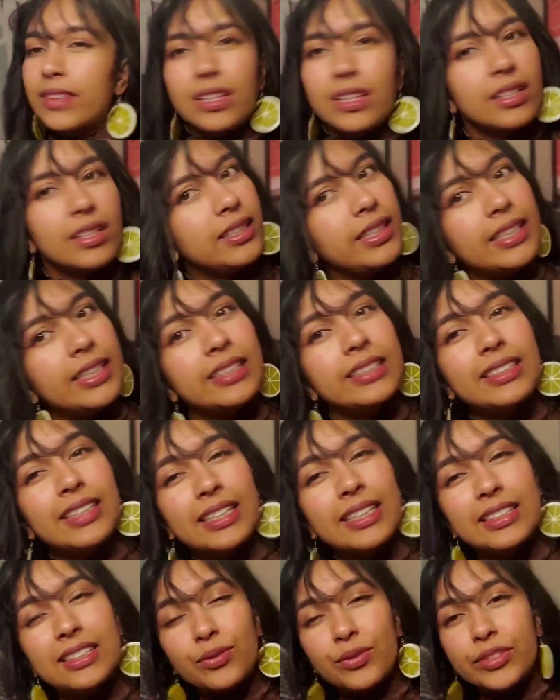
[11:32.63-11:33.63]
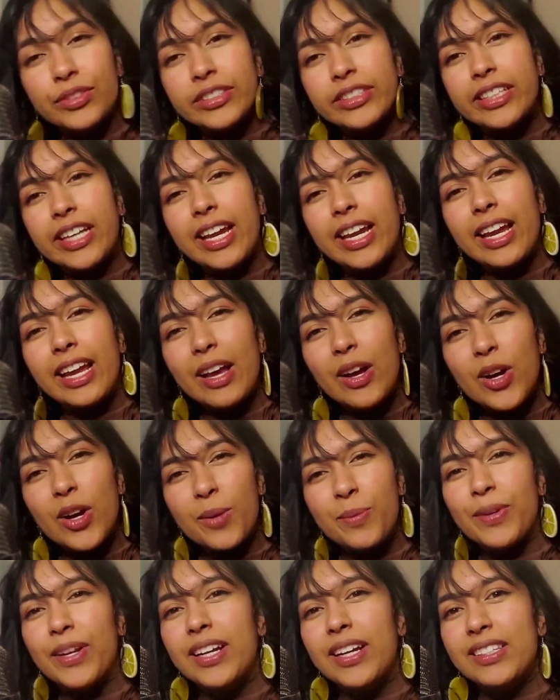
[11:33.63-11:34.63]
yes, that's it for today. I
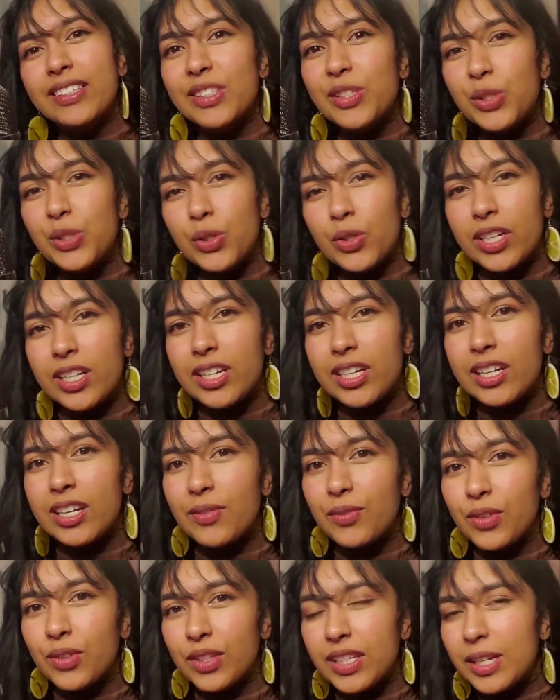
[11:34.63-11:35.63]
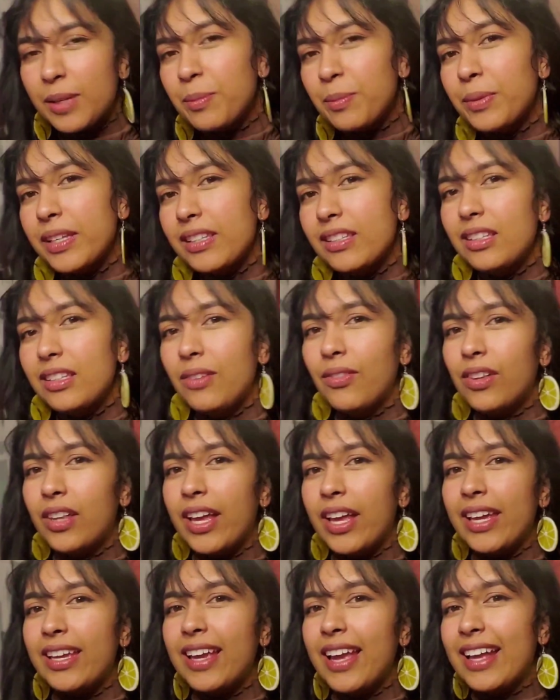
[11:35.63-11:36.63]
hope you guys enjoyed, and if you did, please leave a
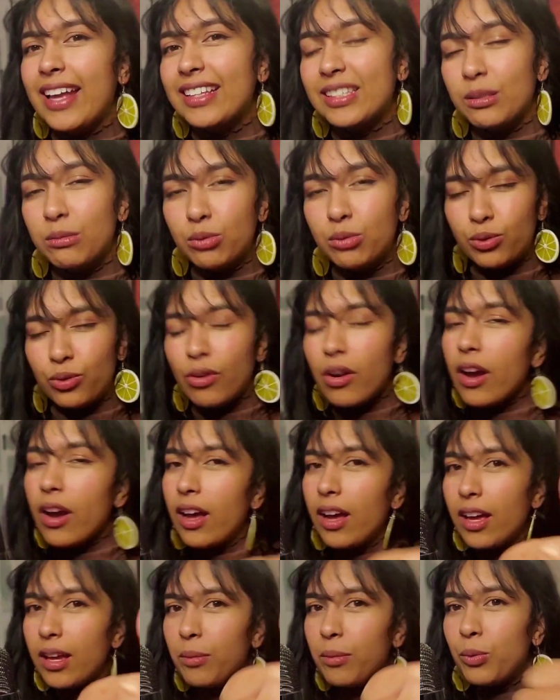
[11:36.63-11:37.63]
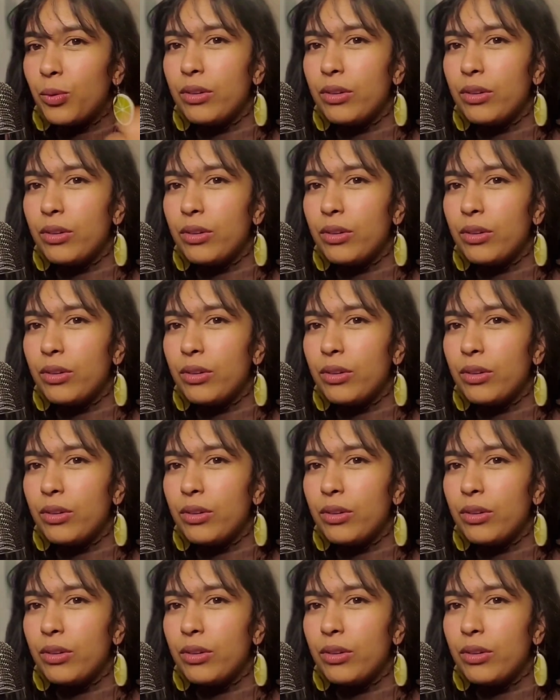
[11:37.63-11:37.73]
like and subscribe.